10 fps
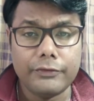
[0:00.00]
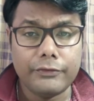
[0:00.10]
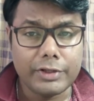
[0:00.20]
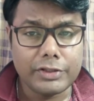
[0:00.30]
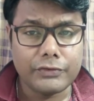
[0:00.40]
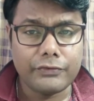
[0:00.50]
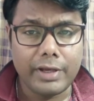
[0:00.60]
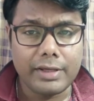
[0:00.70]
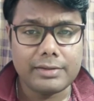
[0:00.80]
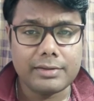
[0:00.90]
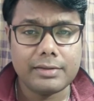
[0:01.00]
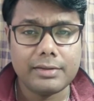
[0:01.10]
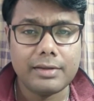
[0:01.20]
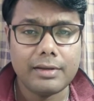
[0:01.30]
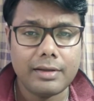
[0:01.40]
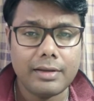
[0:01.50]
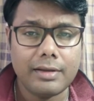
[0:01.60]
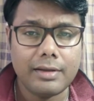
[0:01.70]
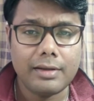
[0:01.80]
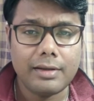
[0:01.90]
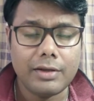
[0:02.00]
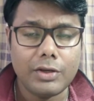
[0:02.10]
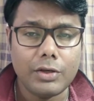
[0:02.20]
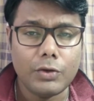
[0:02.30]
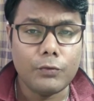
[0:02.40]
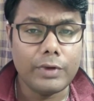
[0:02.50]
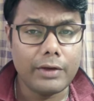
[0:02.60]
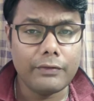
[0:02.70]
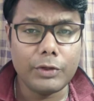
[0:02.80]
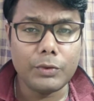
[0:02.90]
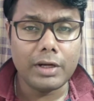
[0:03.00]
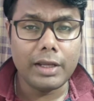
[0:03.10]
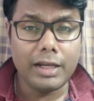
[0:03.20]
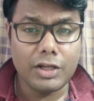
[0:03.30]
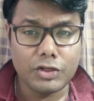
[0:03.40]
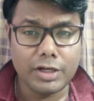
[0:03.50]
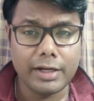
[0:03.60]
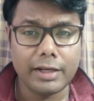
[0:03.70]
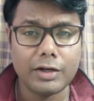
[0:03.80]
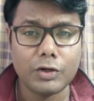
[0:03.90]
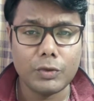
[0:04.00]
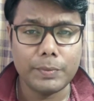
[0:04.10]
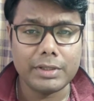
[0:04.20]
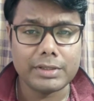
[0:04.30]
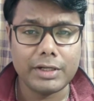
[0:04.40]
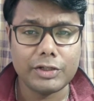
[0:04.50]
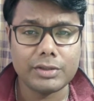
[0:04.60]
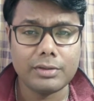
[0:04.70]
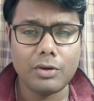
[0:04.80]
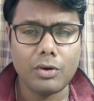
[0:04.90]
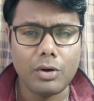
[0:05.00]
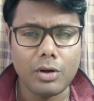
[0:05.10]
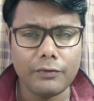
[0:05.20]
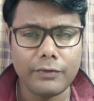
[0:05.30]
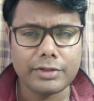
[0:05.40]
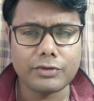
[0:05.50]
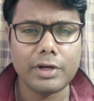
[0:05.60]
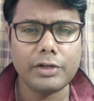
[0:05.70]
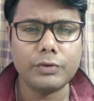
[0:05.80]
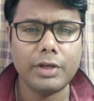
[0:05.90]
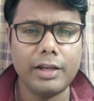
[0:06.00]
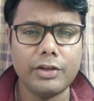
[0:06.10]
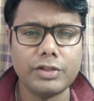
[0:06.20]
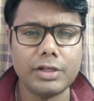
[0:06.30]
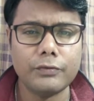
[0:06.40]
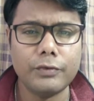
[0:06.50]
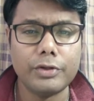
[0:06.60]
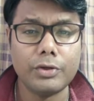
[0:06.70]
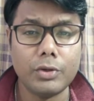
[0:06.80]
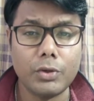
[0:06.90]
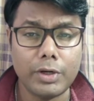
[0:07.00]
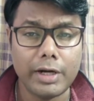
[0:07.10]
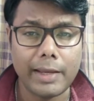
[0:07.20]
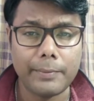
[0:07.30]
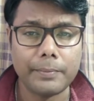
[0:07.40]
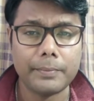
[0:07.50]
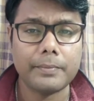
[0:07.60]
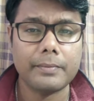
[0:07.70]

First phase, whenever you are initiating a group discussion, always try to initiate with your good name.